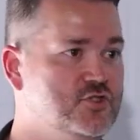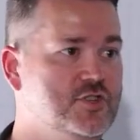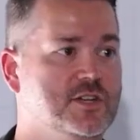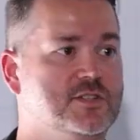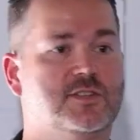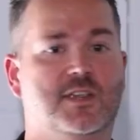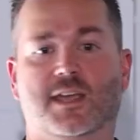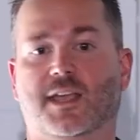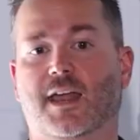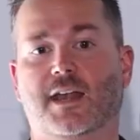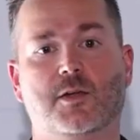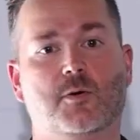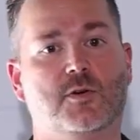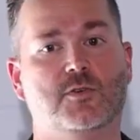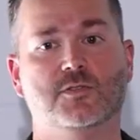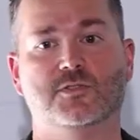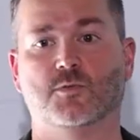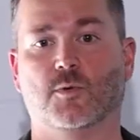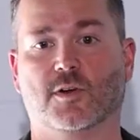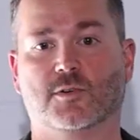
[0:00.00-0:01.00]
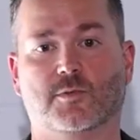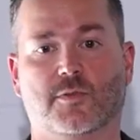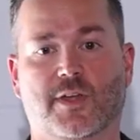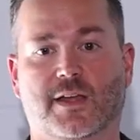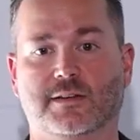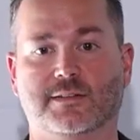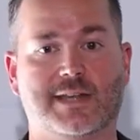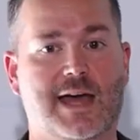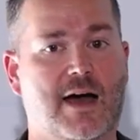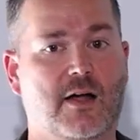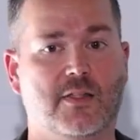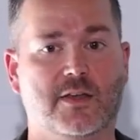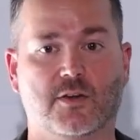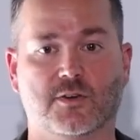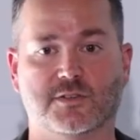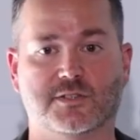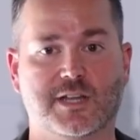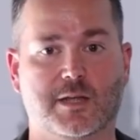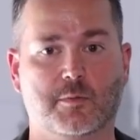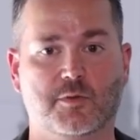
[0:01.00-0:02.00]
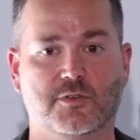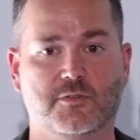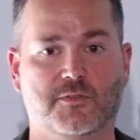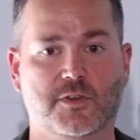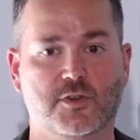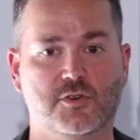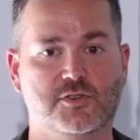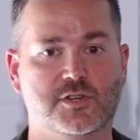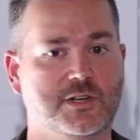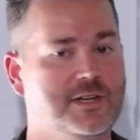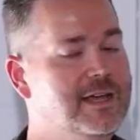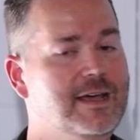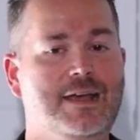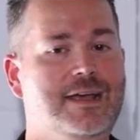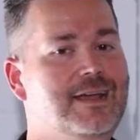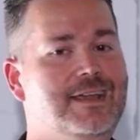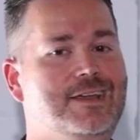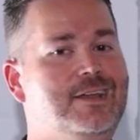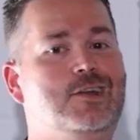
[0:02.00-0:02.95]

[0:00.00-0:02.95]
Just like anyone who's worked with like DALL-E or Stable Diffusion,